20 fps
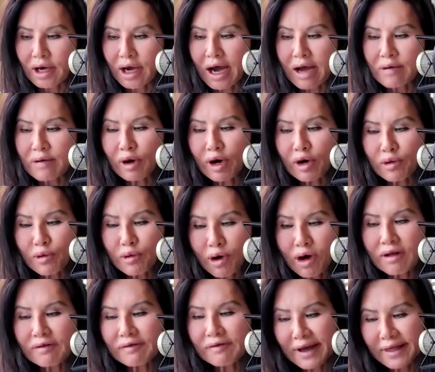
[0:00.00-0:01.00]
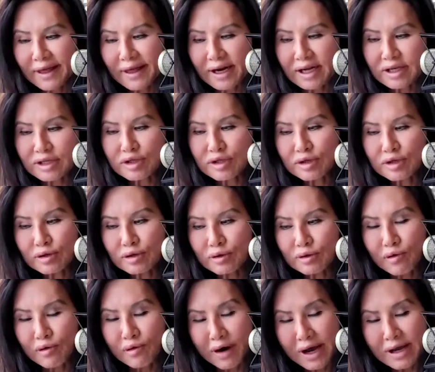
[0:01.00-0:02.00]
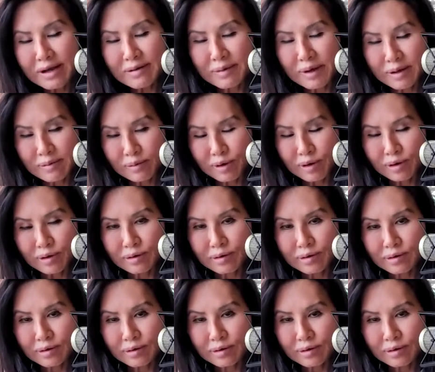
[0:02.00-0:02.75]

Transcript: I want to qualify that as two right people,